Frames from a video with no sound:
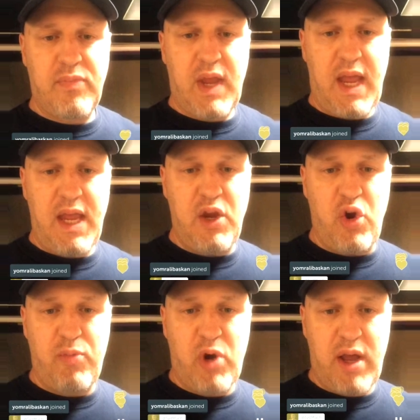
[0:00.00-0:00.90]
Hey
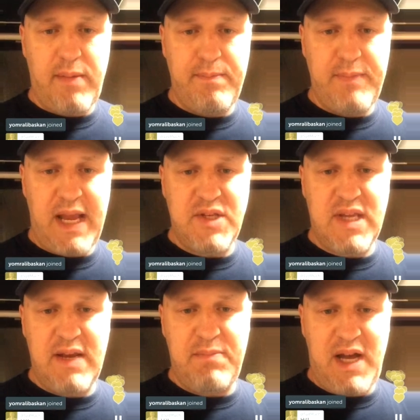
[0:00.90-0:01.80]
Yomra. Hey
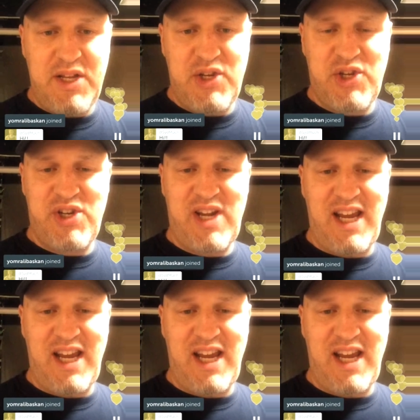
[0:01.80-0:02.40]
Sid Much.